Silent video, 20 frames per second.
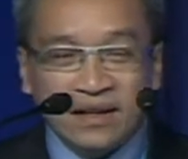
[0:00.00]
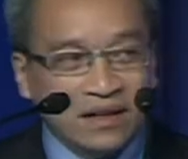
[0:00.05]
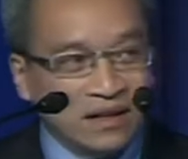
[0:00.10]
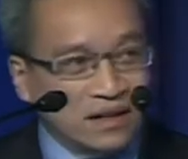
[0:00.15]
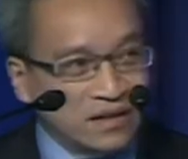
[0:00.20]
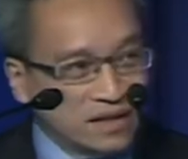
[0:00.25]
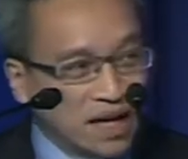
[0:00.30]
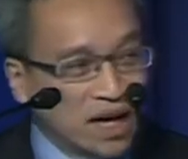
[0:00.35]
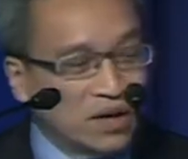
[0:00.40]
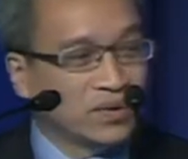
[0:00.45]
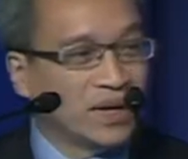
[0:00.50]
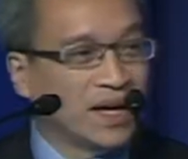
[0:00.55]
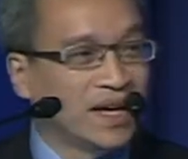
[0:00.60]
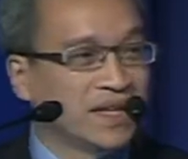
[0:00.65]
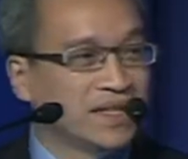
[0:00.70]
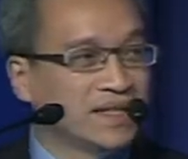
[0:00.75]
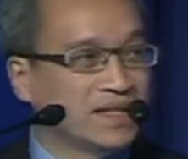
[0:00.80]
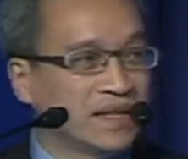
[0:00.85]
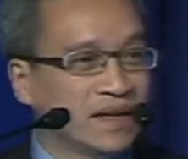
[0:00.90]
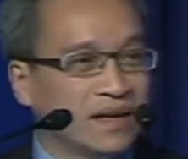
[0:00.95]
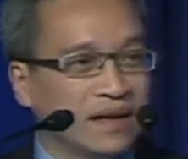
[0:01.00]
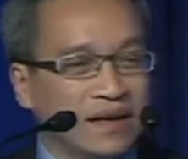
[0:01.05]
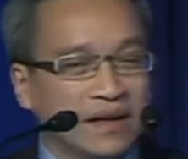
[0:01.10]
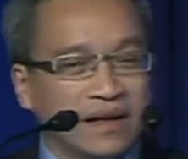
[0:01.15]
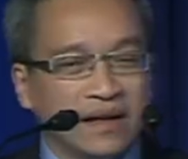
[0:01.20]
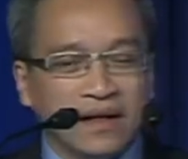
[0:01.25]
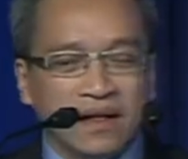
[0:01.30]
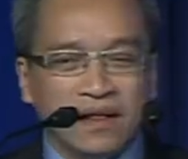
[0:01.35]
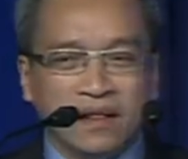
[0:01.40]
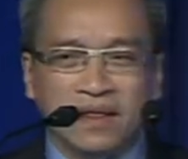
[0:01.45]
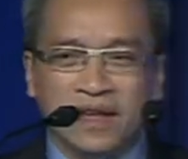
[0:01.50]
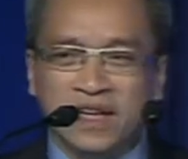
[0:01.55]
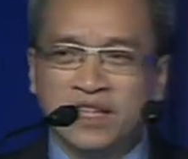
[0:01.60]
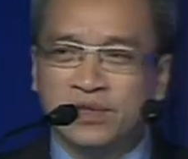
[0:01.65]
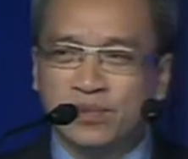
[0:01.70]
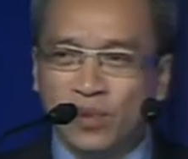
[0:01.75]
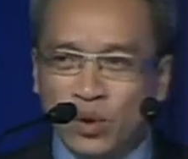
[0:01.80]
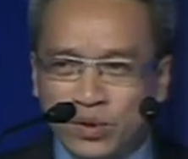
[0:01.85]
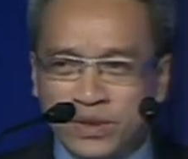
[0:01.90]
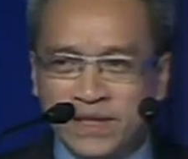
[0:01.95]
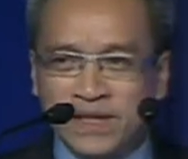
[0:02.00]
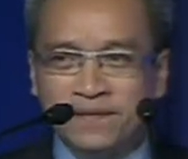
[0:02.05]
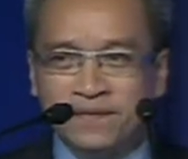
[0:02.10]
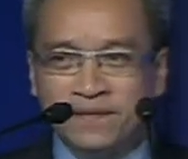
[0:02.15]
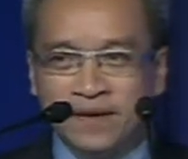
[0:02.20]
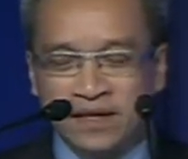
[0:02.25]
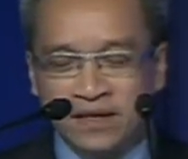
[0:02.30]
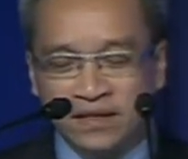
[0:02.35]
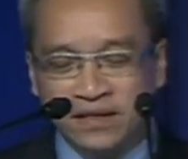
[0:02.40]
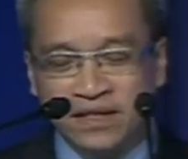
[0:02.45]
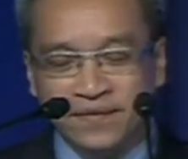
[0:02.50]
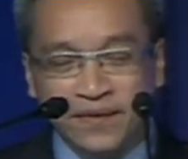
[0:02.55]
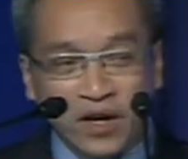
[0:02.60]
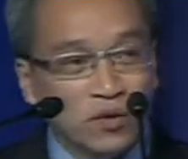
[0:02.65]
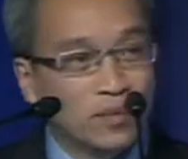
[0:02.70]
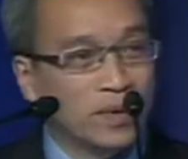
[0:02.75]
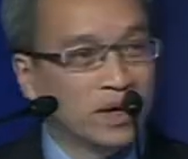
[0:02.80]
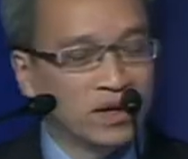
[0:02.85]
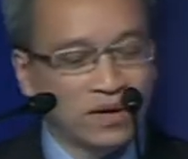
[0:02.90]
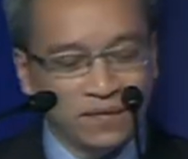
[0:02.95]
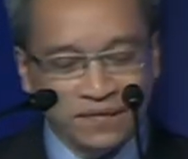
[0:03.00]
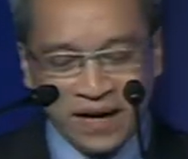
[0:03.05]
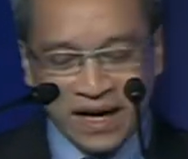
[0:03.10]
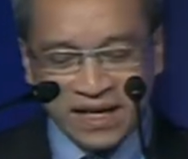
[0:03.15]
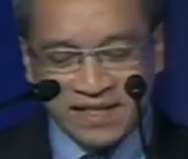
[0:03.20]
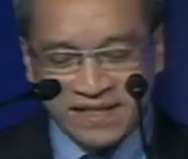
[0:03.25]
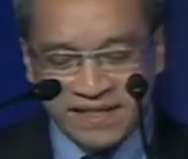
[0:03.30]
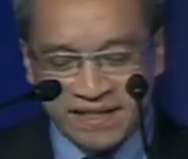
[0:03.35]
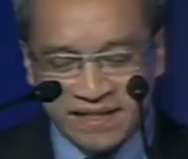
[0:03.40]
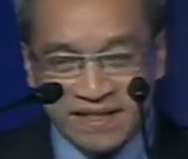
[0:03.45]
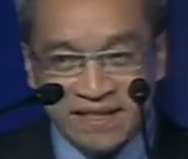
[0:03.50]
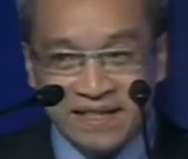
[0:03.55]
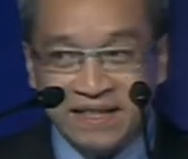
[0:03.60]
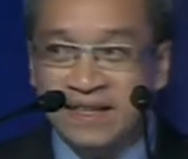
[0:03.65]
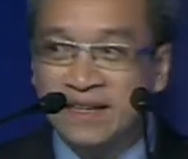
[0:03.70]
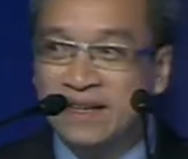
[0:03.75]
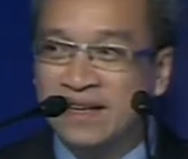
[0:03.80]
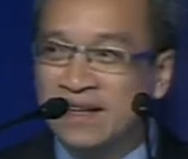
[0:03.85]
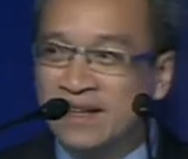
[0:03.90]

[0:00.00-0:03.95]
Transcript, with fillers: Nowadays, the explosive development of ICT